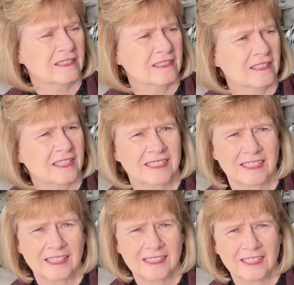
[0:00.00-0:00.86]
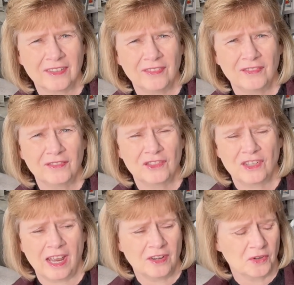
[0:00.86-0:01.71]
the 6th of
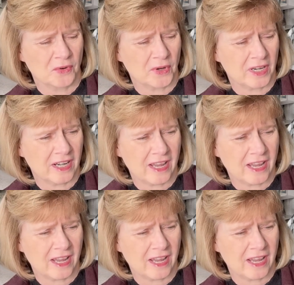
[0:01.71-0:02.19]
January.